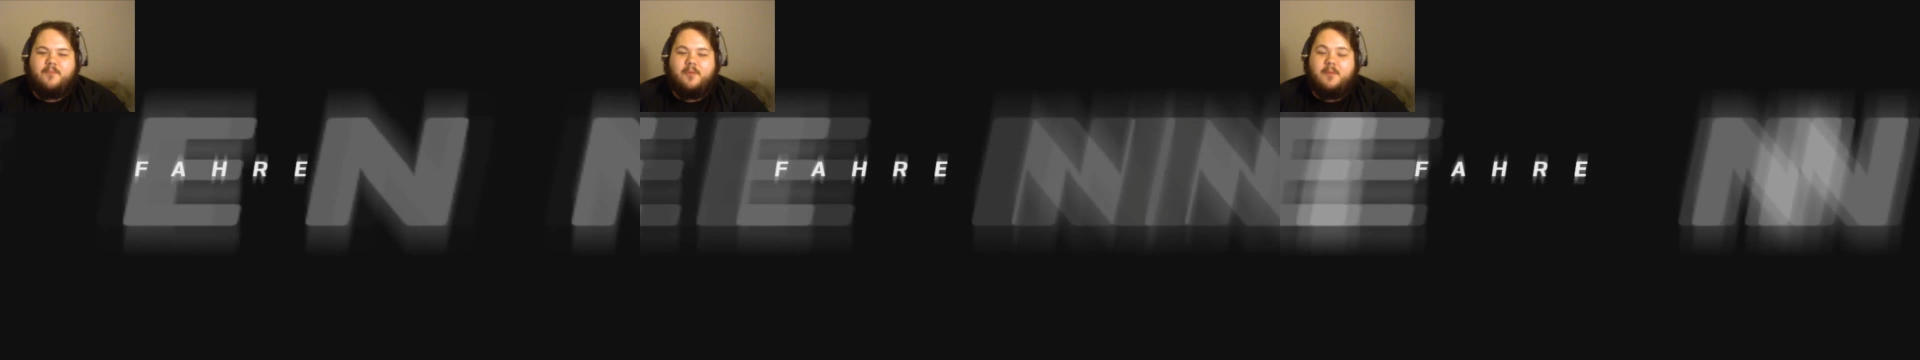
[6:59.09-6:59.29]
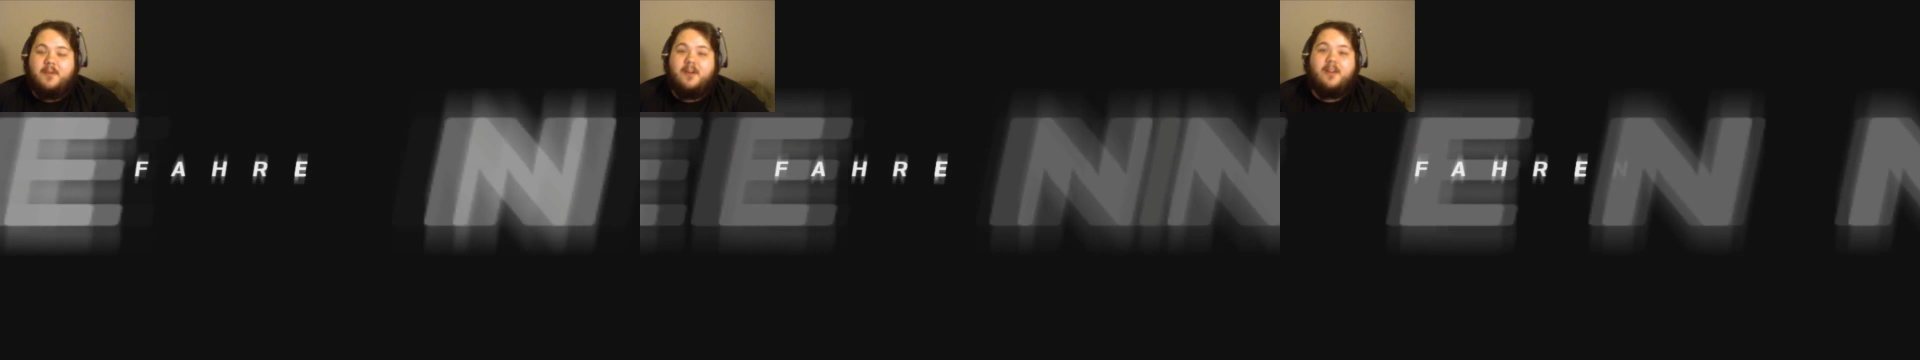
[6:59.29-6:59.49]

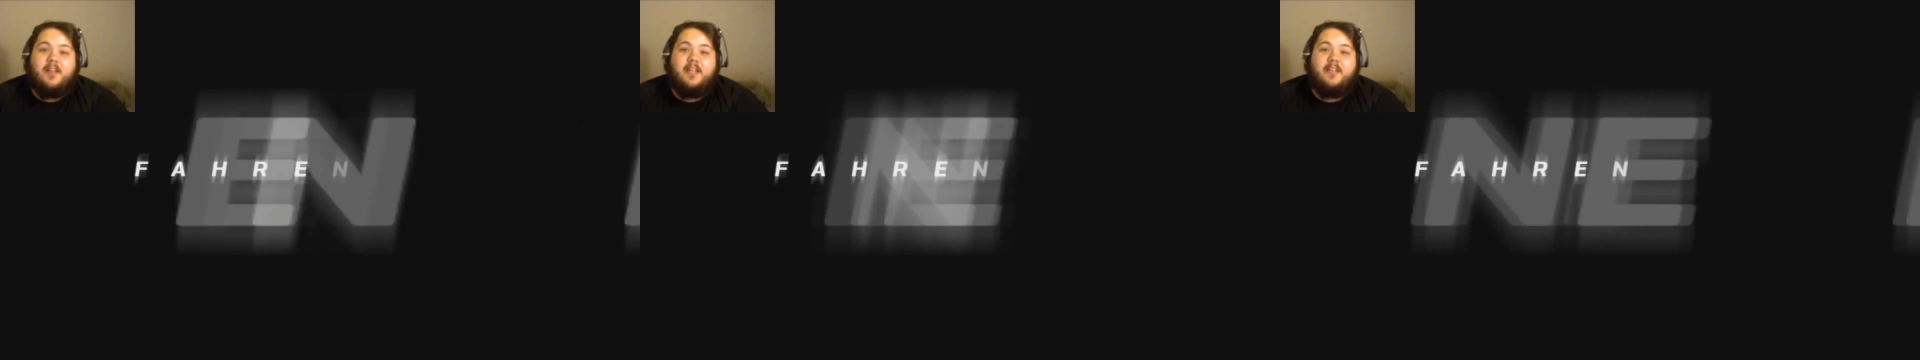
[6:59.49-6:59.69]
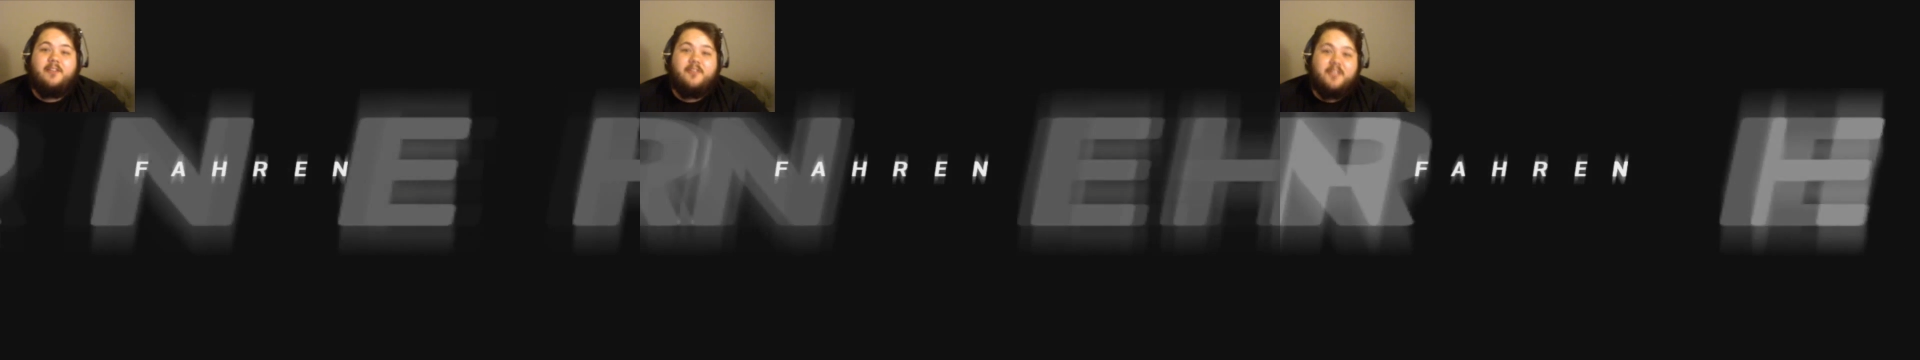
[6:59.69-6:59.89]

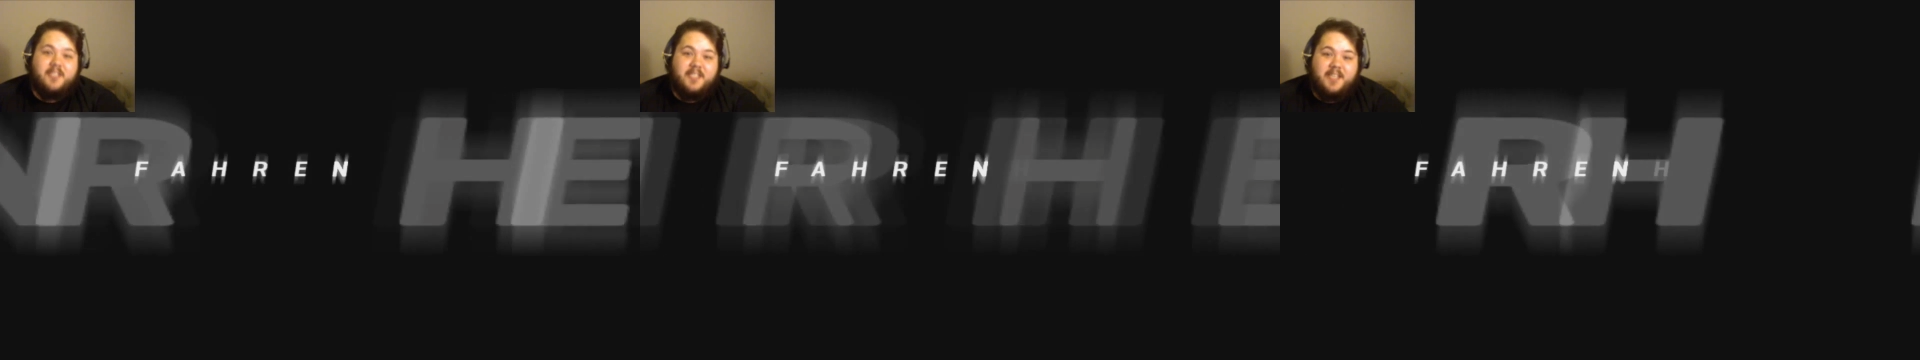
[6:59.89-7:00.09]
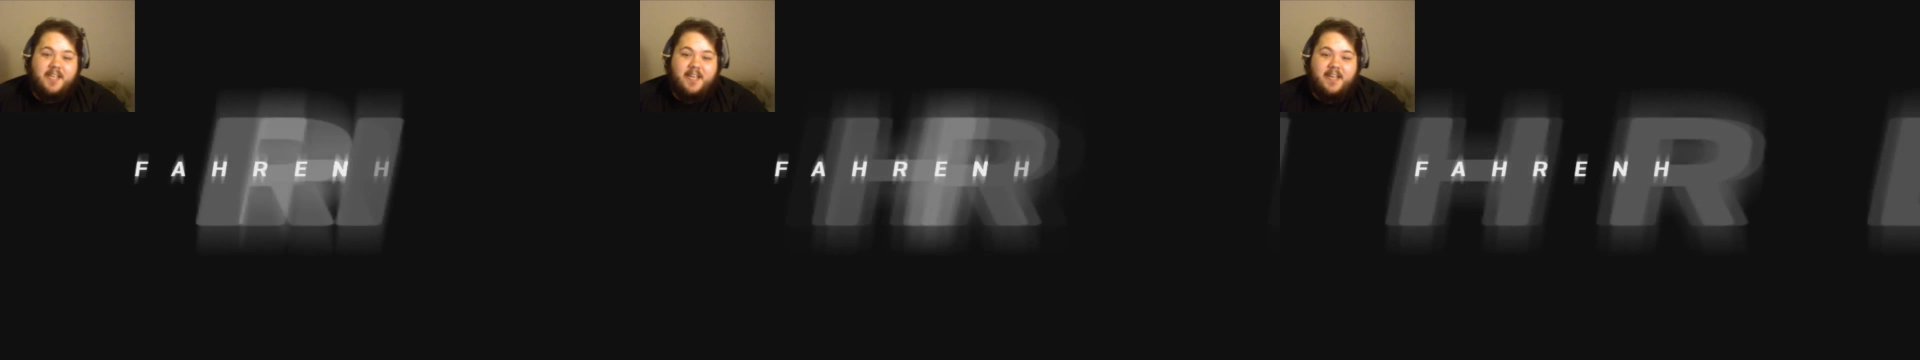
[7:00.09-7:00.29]
primarily
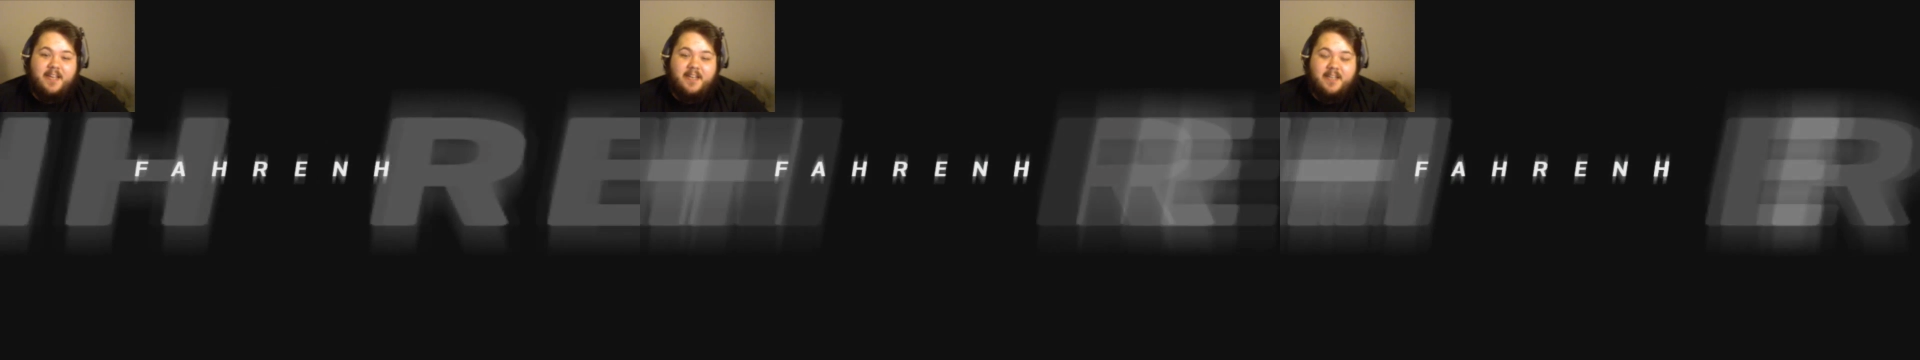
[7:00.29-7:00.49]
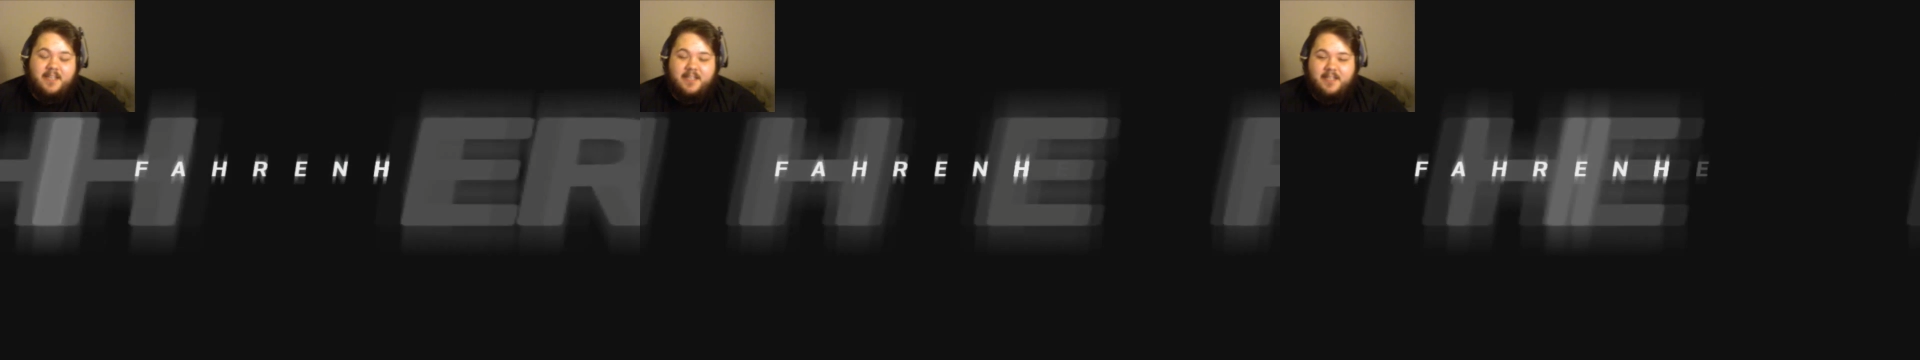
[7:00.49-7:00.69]
Lucas
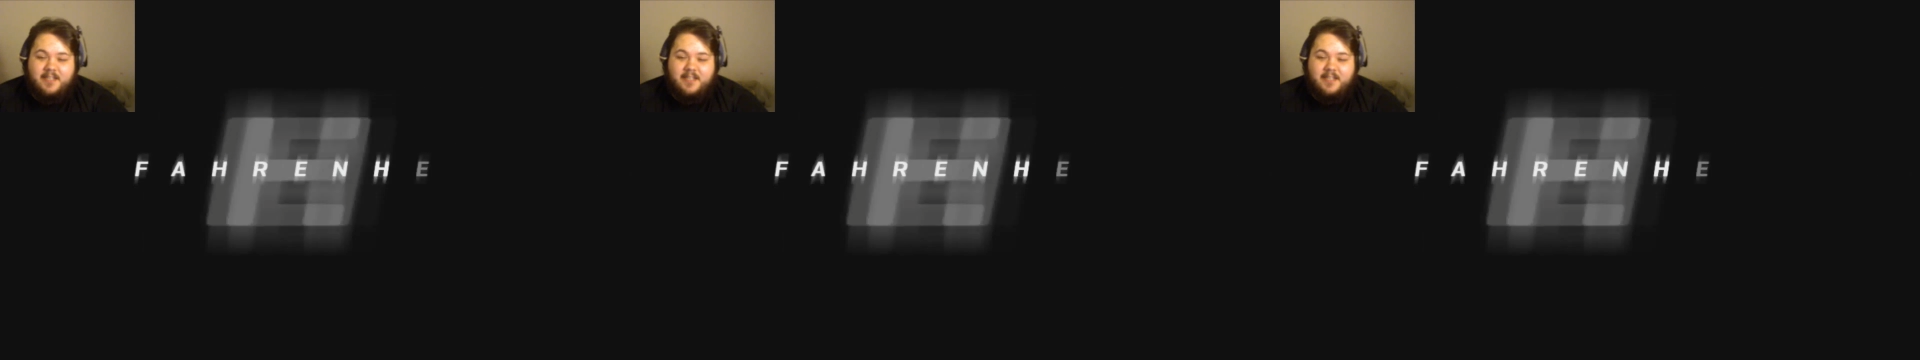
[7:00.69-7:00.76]
Kane.